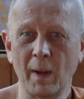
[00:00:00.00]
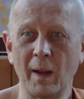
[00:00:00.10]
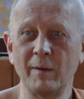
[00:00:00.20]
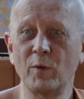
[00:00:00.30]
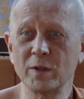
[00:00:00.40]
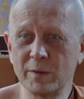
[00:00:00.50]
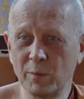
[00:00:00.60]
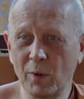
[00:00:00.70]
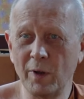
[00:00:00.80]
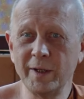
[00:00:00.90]
And was the
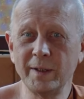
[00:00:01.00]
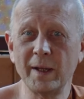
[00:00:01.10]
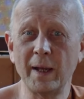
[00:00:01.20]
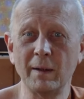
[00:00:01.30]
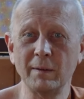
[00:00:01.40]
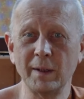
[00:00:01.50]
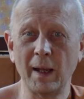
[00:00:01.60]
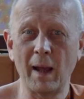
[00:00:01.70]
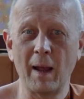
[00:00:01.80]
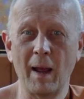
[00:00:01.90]
warning there?
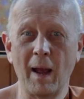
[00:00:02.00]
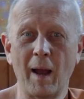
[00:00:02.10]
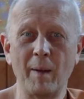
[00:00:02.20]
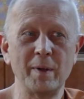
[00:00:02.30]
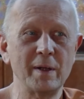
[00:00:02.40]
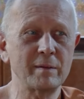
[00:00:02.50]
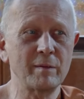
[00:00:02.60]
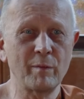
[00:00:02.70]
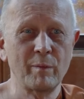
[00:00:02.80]
Yeah? I mean,